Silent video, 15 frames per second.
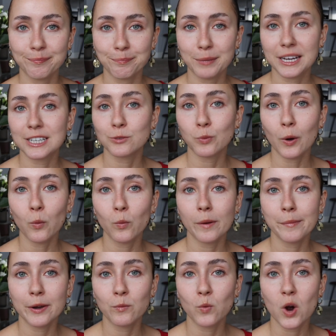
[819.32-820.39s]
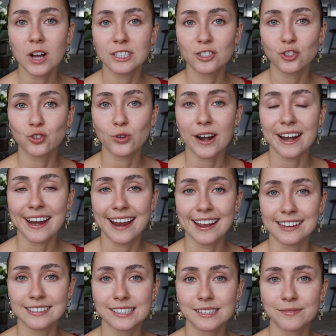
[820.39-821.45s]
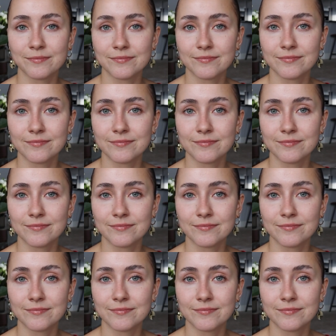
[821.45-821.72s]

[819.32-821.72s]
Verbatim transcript: because what woman wants dry hands?